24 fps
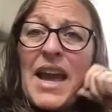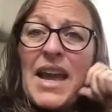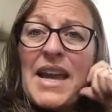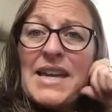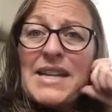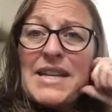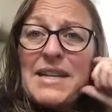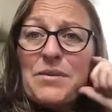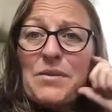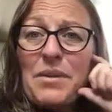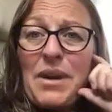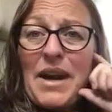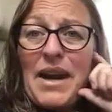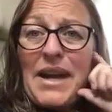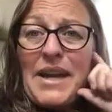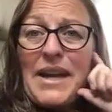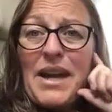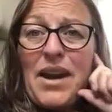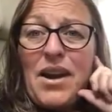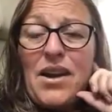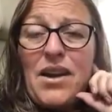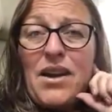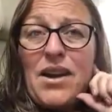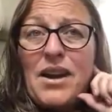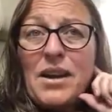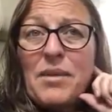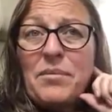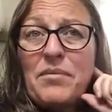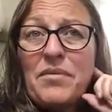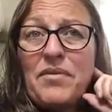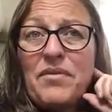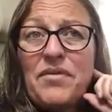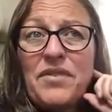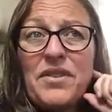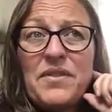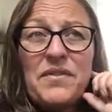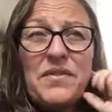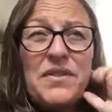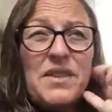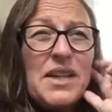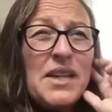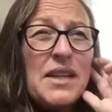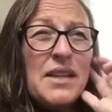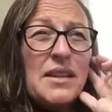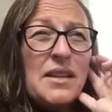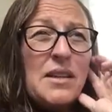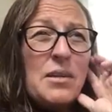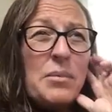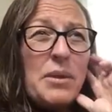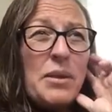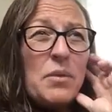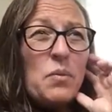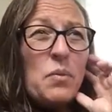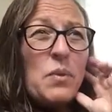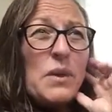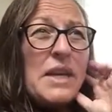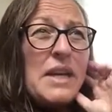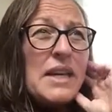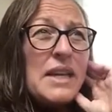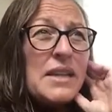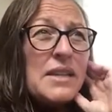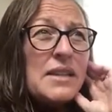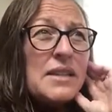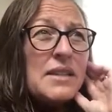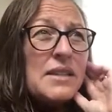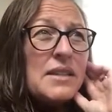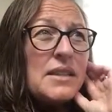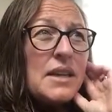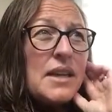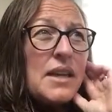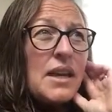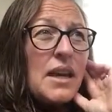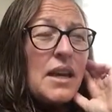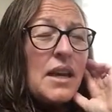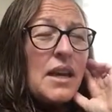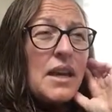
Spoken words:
Anyway, I'm 15 and a bit weeks